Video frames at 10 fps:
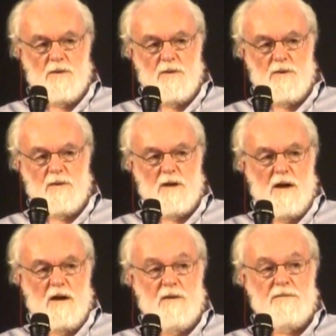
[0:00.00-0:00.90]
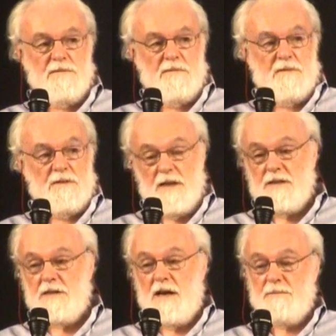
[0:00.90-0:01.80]
all of
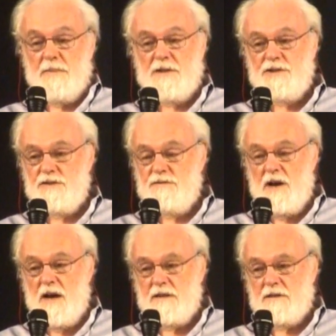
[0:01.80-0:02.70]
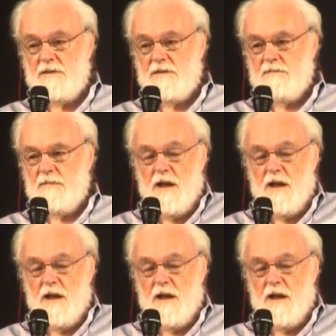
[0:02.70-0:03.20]
things like pension rights,